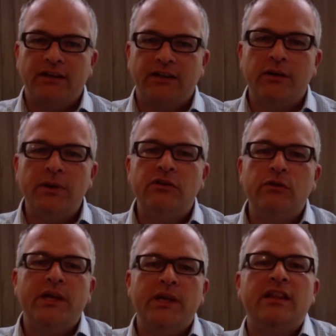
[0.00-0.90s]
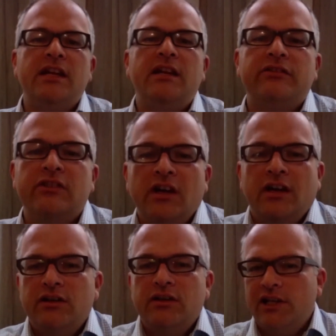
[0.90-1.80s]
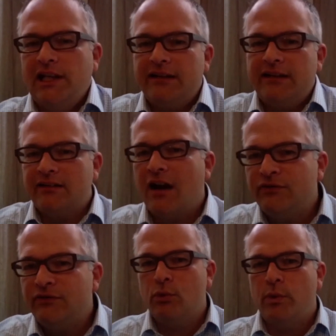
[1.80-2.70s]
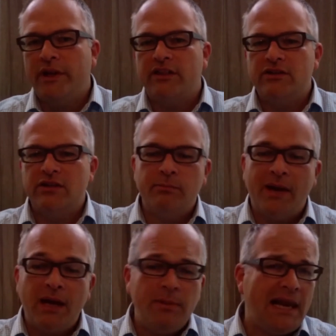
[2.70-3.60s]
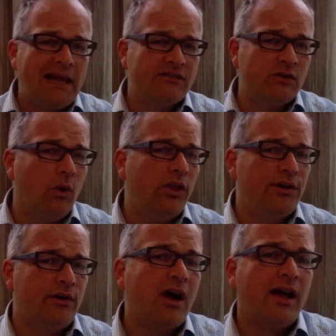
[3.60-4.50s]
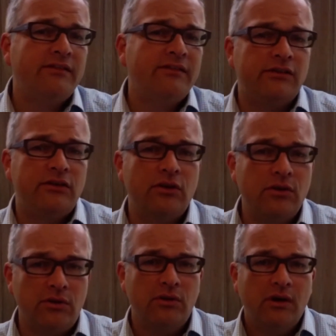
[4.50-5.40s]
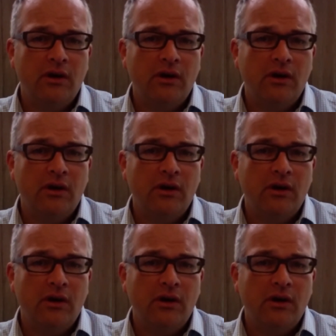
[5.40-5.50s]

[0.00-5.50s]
You're going to be doing things that you're less comfortable with, that you may be less authorized to do.